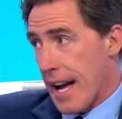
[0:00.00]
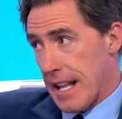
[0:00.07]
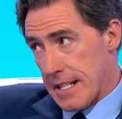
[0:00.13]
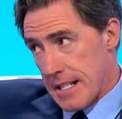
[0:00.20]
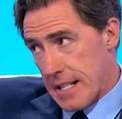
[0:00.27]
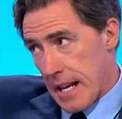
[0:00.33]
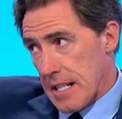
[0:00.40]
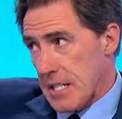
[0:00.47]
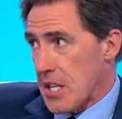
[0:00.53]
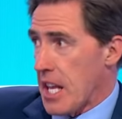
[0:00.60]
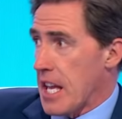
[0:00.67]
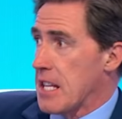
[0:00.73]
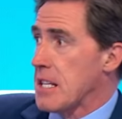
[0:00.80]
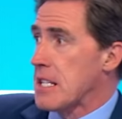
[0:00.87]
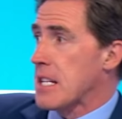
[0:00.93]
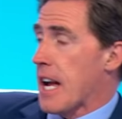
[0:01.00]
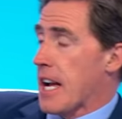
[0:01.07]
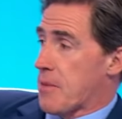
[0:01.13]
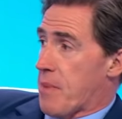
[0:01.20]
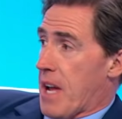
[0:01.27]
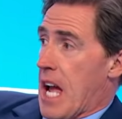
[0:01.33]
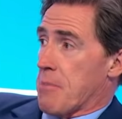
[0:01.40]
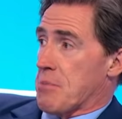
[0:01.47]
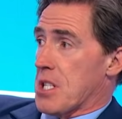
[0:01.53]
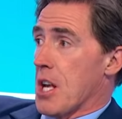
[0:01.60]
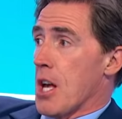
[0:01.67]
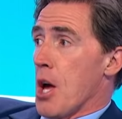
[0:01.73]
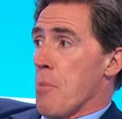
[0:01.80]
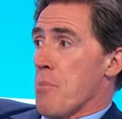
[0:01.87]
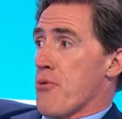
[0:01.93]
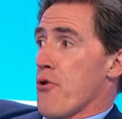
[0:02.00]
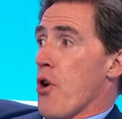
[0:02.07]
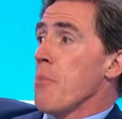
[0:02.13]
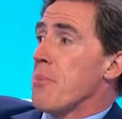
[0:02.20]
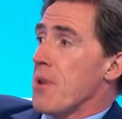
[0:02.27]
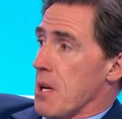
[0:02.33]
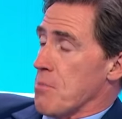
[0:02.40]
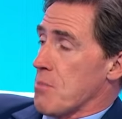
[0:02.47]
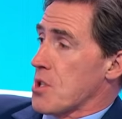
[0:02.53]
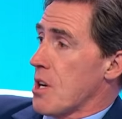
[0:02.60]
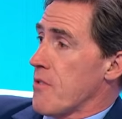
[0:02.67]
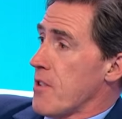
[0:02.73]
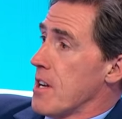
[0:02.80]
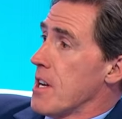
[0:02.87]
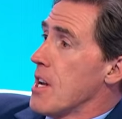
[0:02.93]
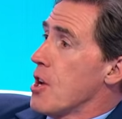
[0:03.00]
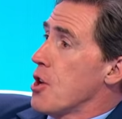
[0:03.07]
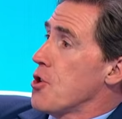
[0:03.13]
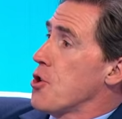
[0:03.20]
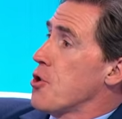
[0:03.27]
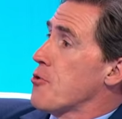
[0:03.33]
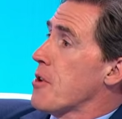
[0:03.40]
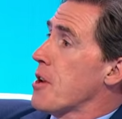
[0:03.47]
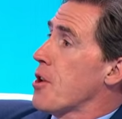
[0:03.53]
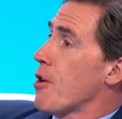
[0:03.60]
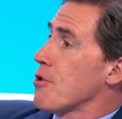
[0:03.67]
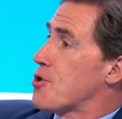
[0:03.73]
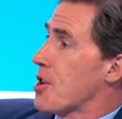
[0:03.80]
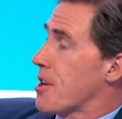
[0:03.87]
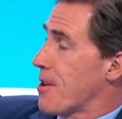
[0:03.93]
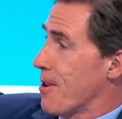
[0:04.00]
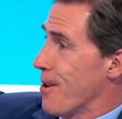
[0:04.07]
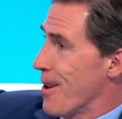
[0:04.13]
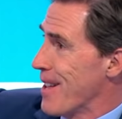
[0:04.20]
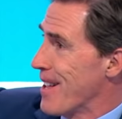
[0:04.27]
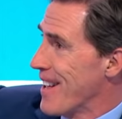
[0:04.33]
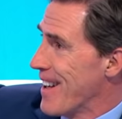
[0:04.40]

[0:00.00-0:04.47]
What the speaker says: and does hint at perhaps problems of a urological